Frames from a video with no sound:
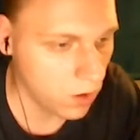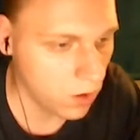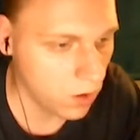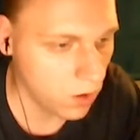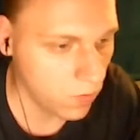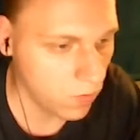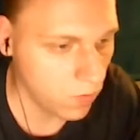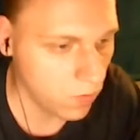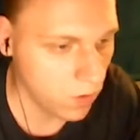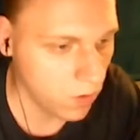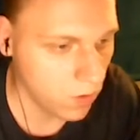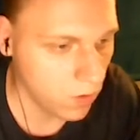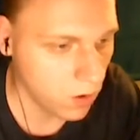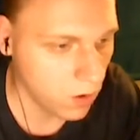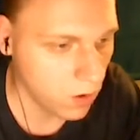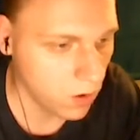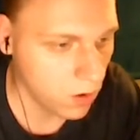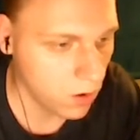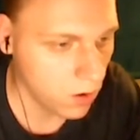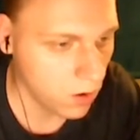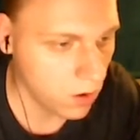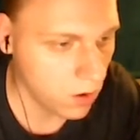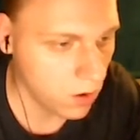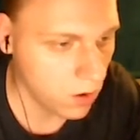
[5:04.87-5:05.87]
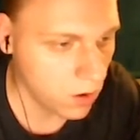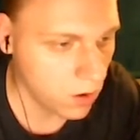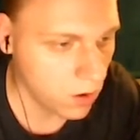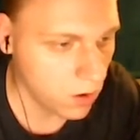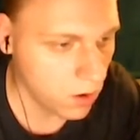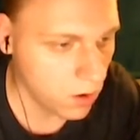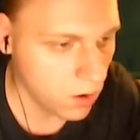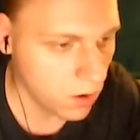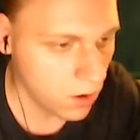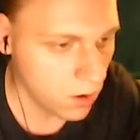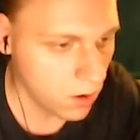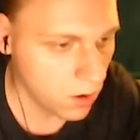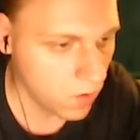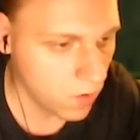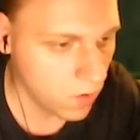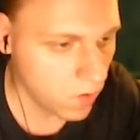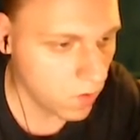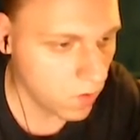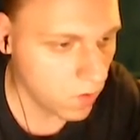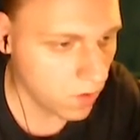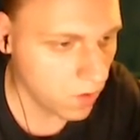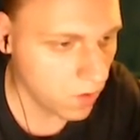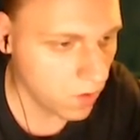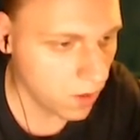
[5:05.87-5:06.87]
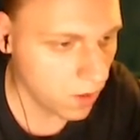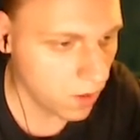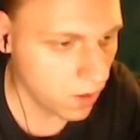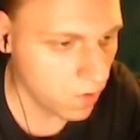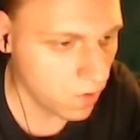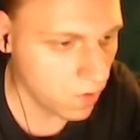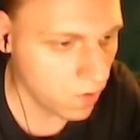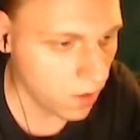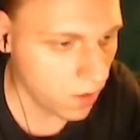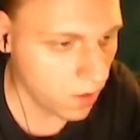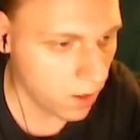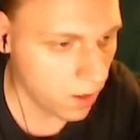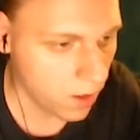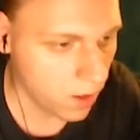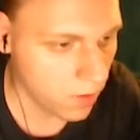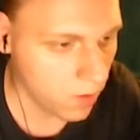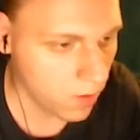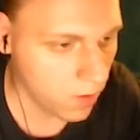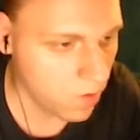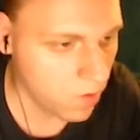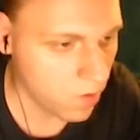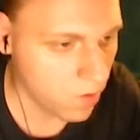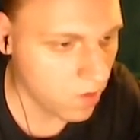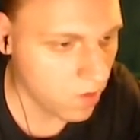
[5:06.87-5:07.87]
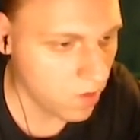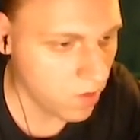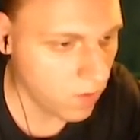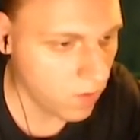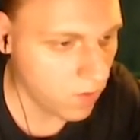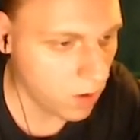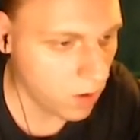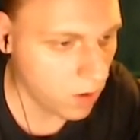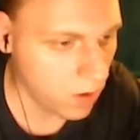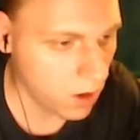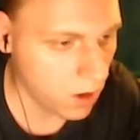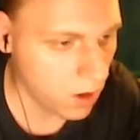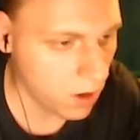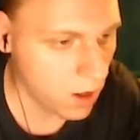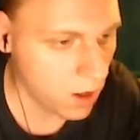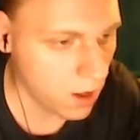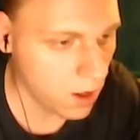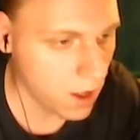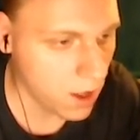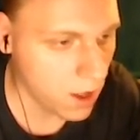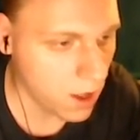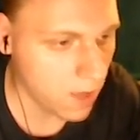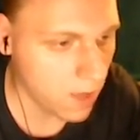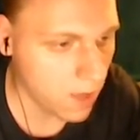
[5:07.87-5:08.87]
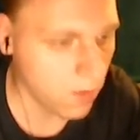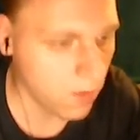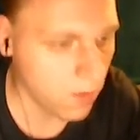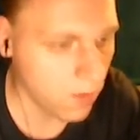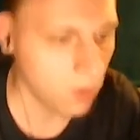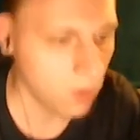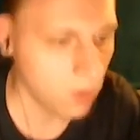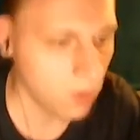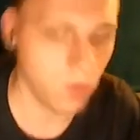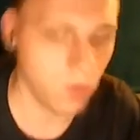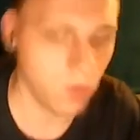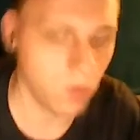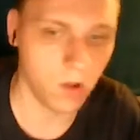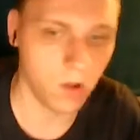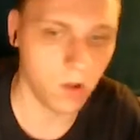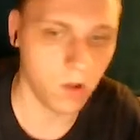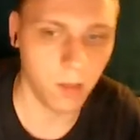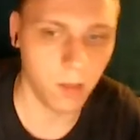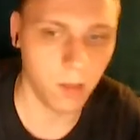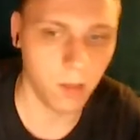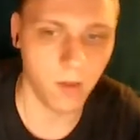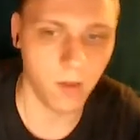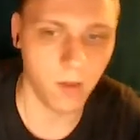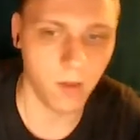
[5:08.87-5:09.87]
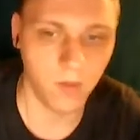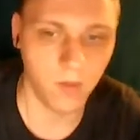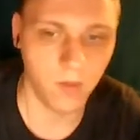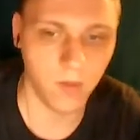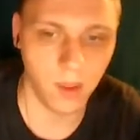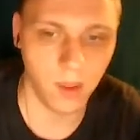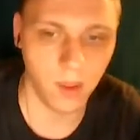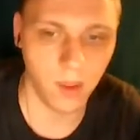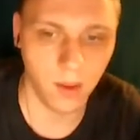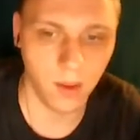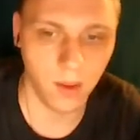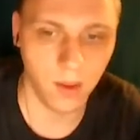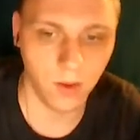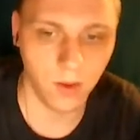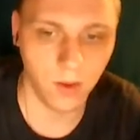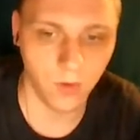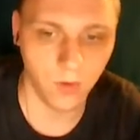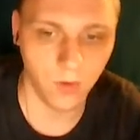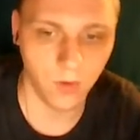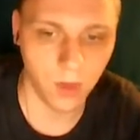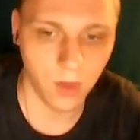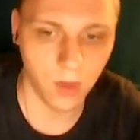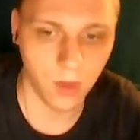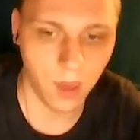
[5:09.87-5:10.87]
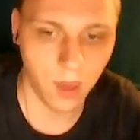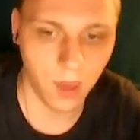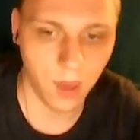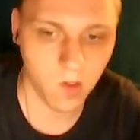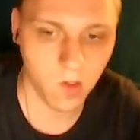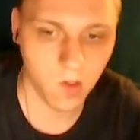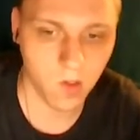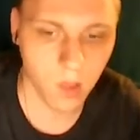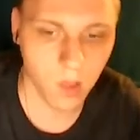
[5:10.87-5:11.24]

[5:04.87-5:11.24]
5, 6, and 7. And now I'm going to talk about the default case.